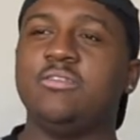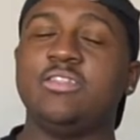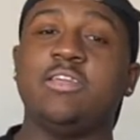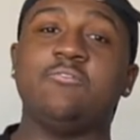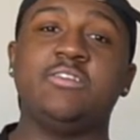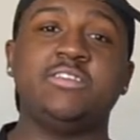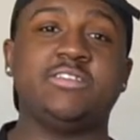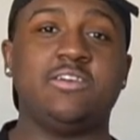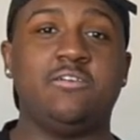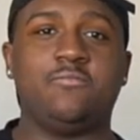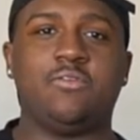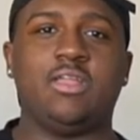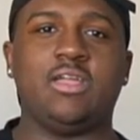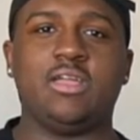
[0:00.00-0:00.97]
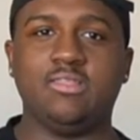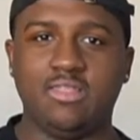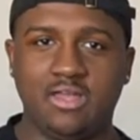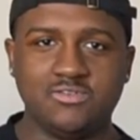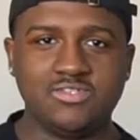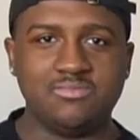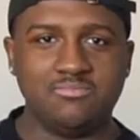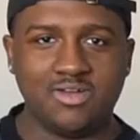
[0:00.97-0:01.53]
but they resell for like a
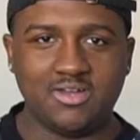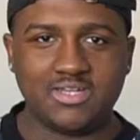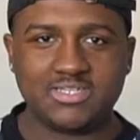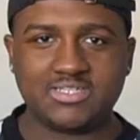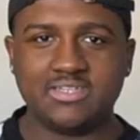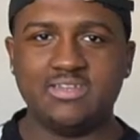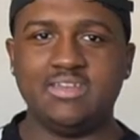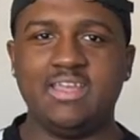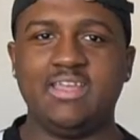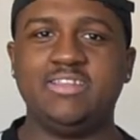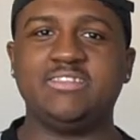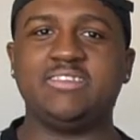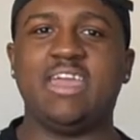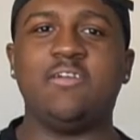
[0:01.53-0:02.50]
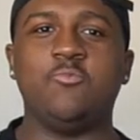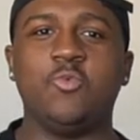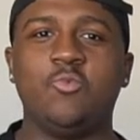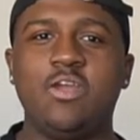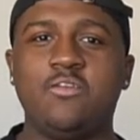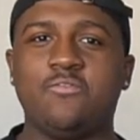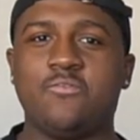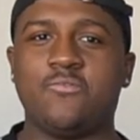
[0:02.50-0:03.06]
thousand bucks and he just gave them
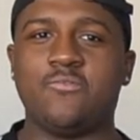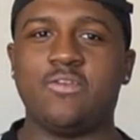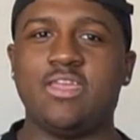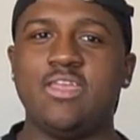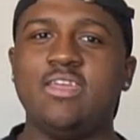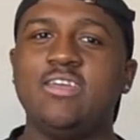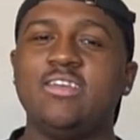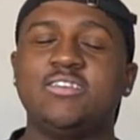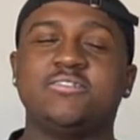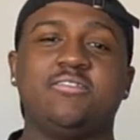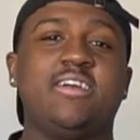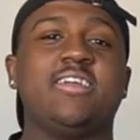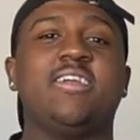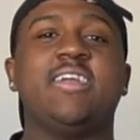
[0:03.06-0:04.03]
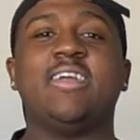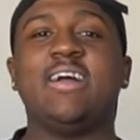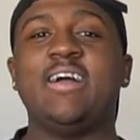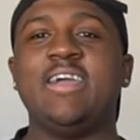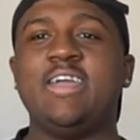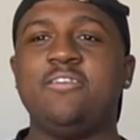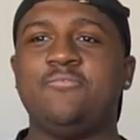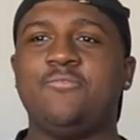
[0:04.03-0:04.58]
away for free. So that kid got
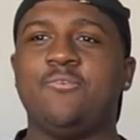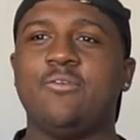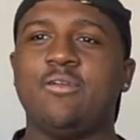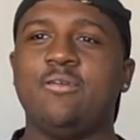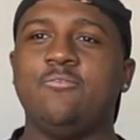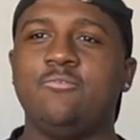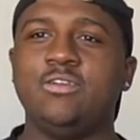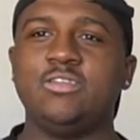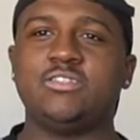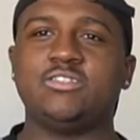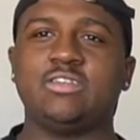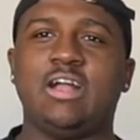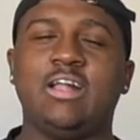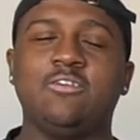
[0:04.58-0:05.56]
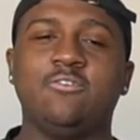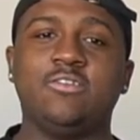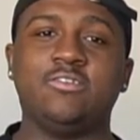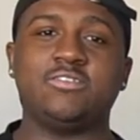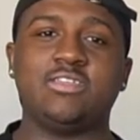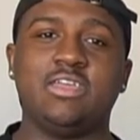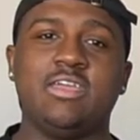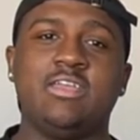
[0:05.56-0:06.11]
hate for it, which I don't
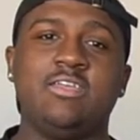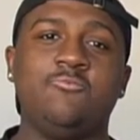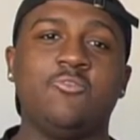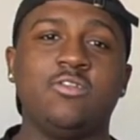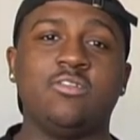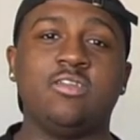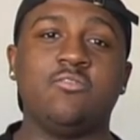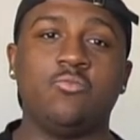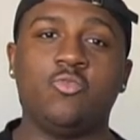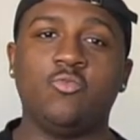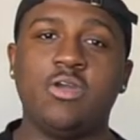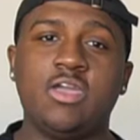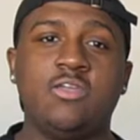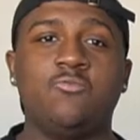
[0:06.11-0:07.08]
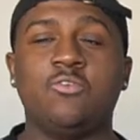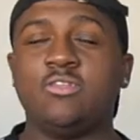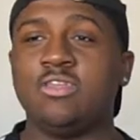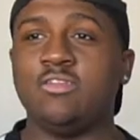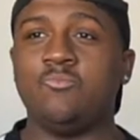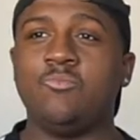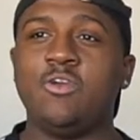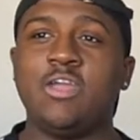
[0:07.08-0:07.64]
understand. He wanted to give him away. He wanted to
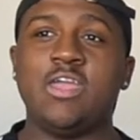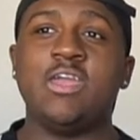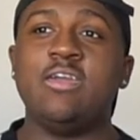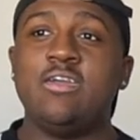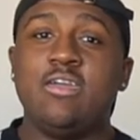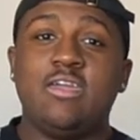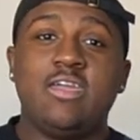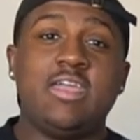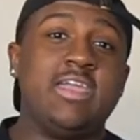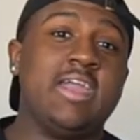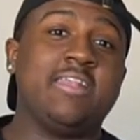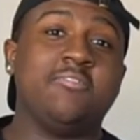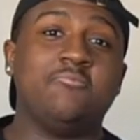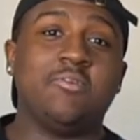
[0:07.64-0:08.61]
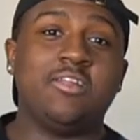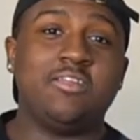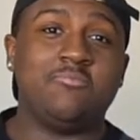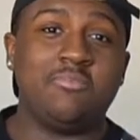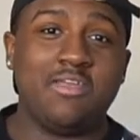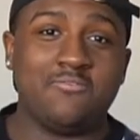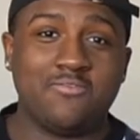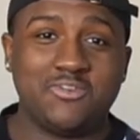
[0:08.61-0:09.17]
give him away. He had the money to
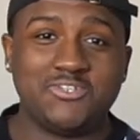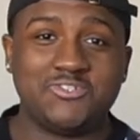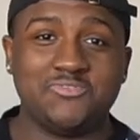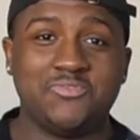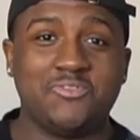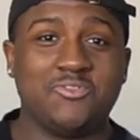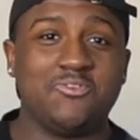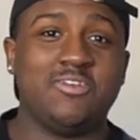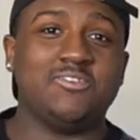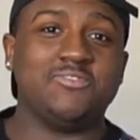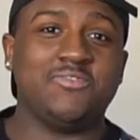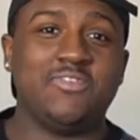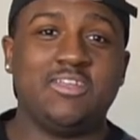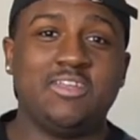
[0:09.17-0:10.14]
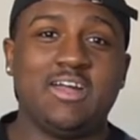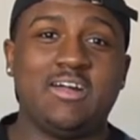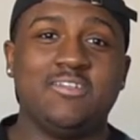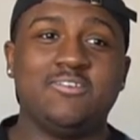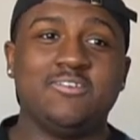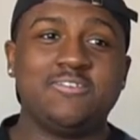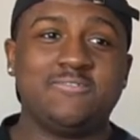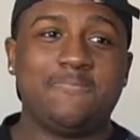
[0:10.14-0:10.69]
pay for his shoe for three hundred fifty
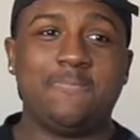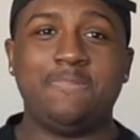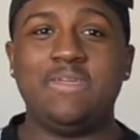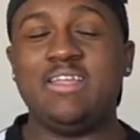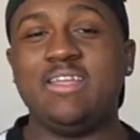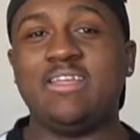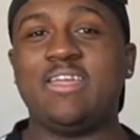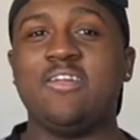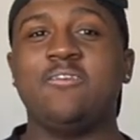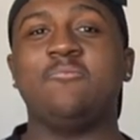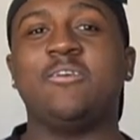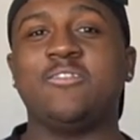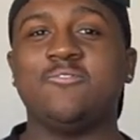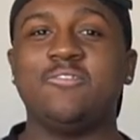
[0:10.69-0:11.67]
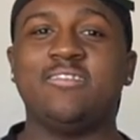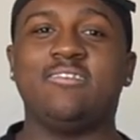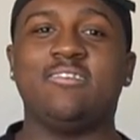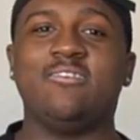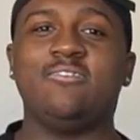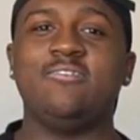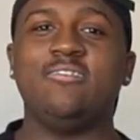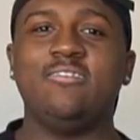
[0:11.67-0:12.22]
dollars. He didn't care about the
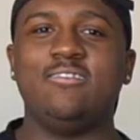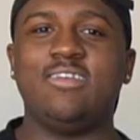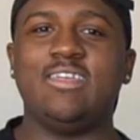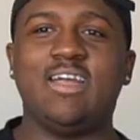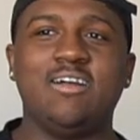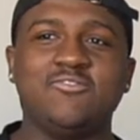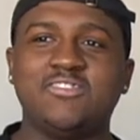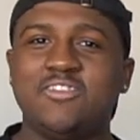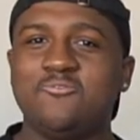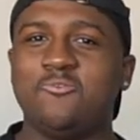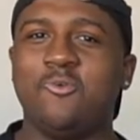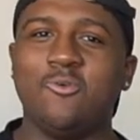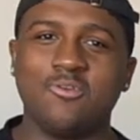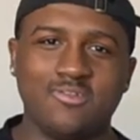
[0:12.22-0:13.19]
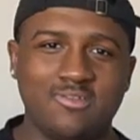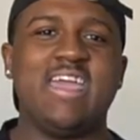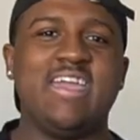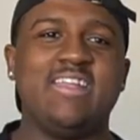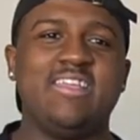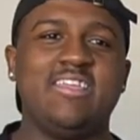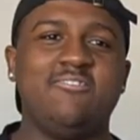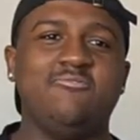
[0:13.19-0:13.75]
resale. He obviously wore it,
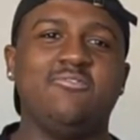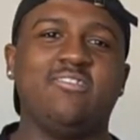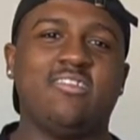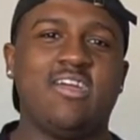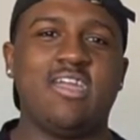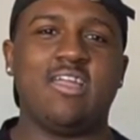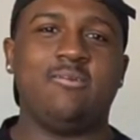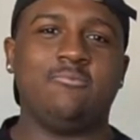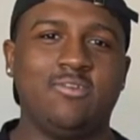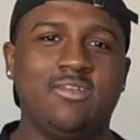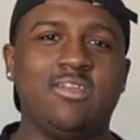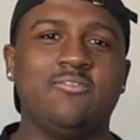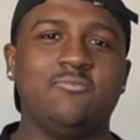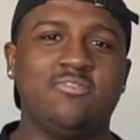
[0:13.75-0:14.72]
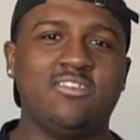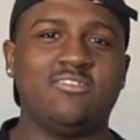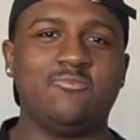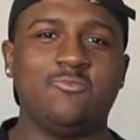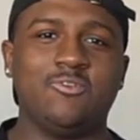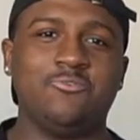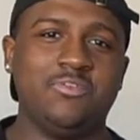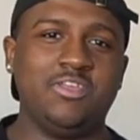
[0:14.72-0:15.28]
and he was like, "I'm gonna give it to
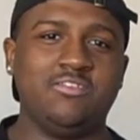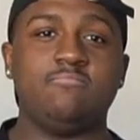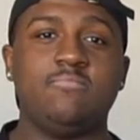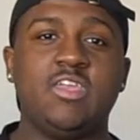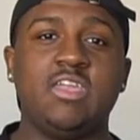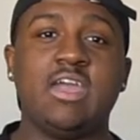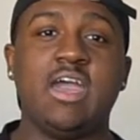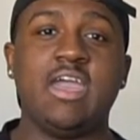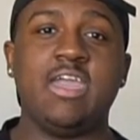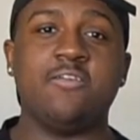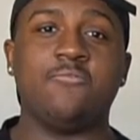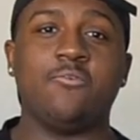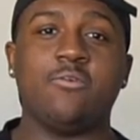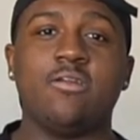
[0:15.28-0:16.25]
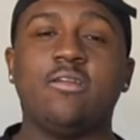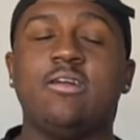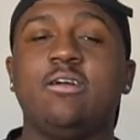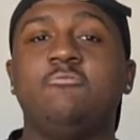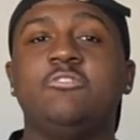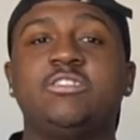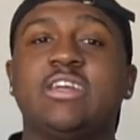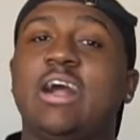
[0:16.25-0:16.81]
someone who needs." It. He got hate for it,
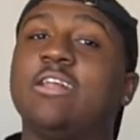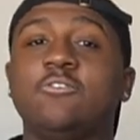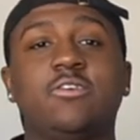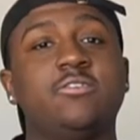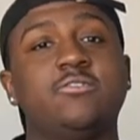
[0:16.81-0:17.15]
which I don't